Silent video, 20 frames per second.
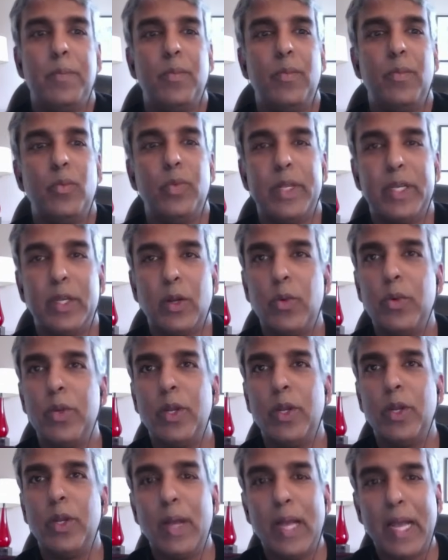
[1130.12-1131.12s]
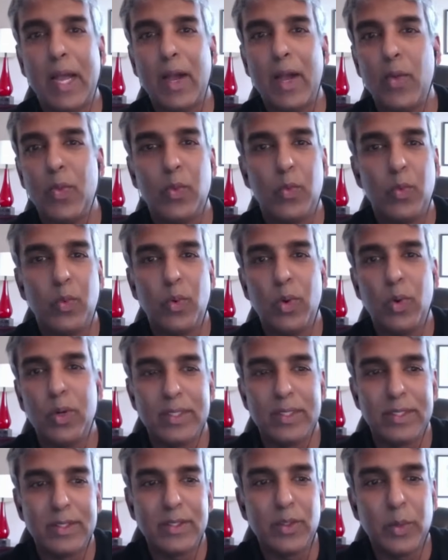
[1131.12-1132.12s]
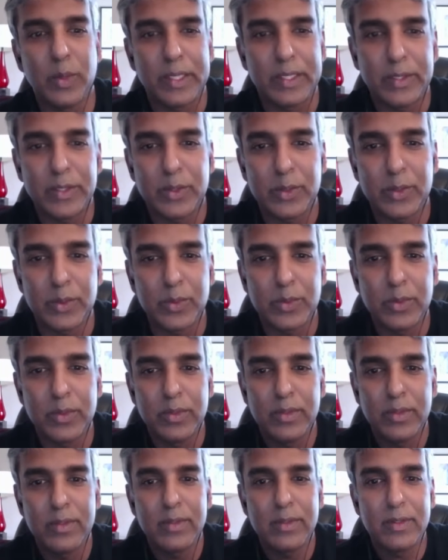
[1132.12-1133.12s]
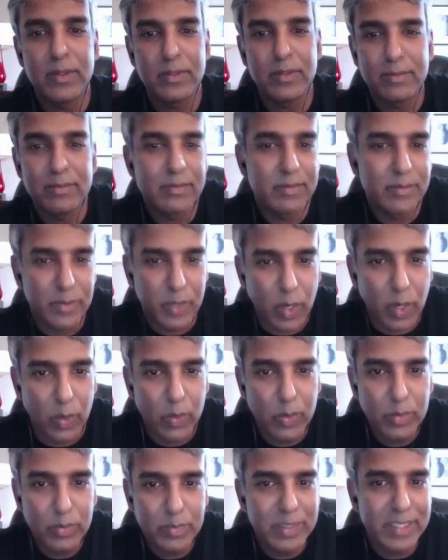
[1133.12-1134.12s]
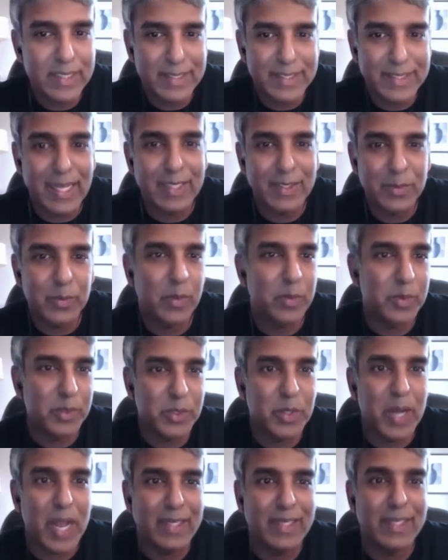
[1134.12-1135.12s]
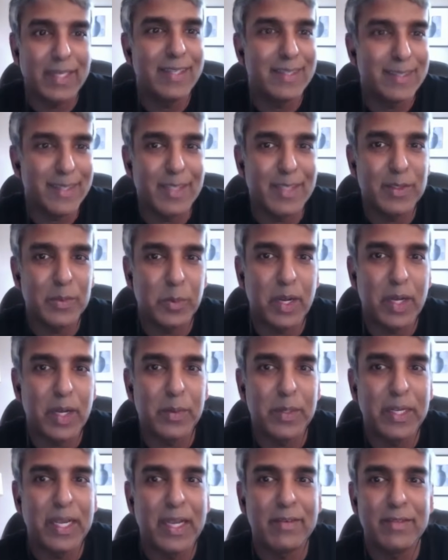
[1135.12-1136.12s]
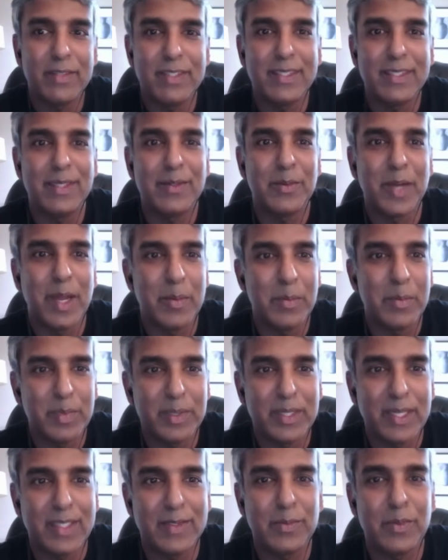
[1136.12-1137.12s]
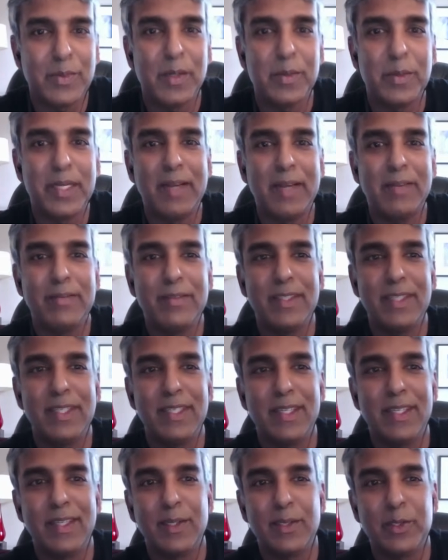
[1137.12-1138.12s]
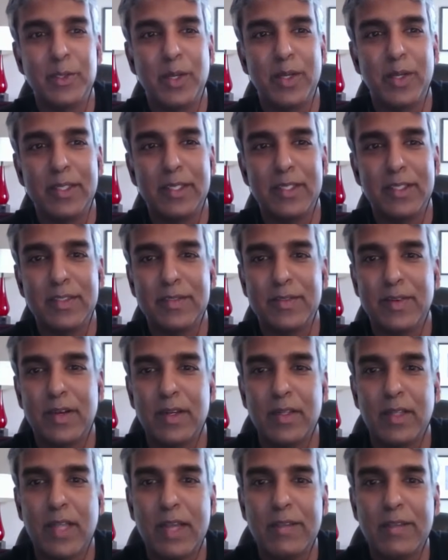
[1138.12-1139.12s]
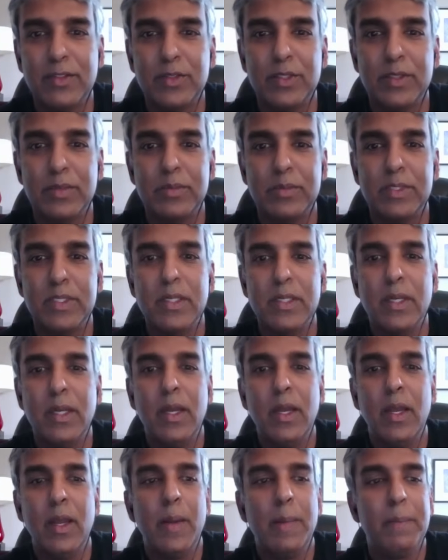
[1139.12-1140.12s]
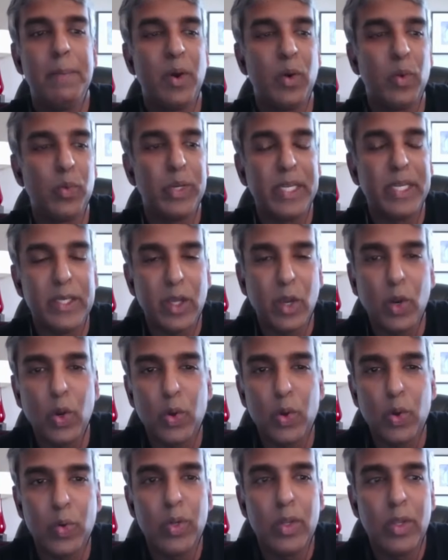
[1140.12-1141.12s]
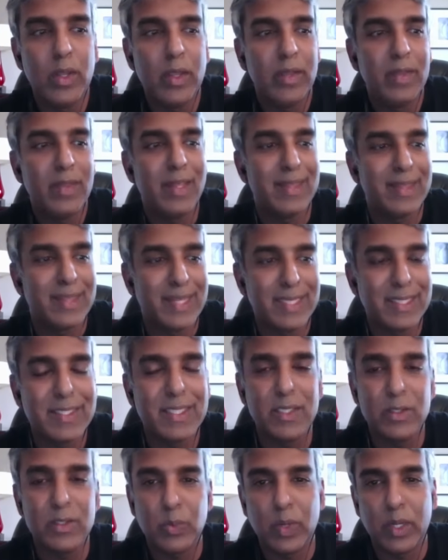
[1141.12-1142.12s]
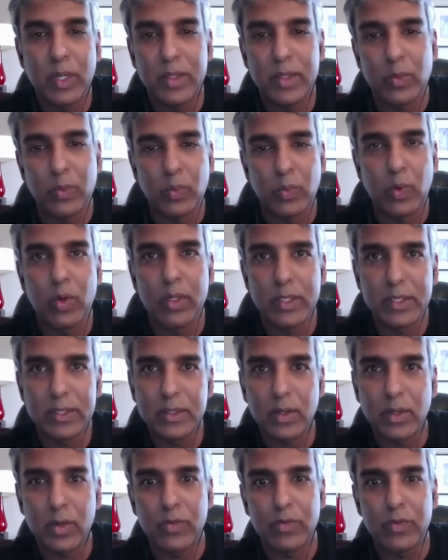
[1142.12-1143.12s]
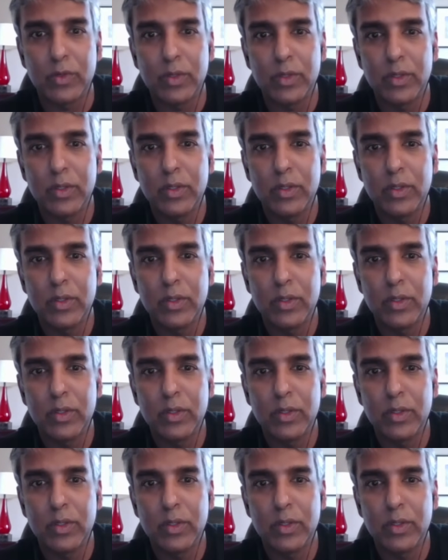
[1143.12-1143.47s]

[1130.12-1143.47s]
We don't know how the war is going to go because that's what we're tracking. And that's why we have the SITREP, and that's why we have the electronic Intifada live streams. But we know that this is what the war is over.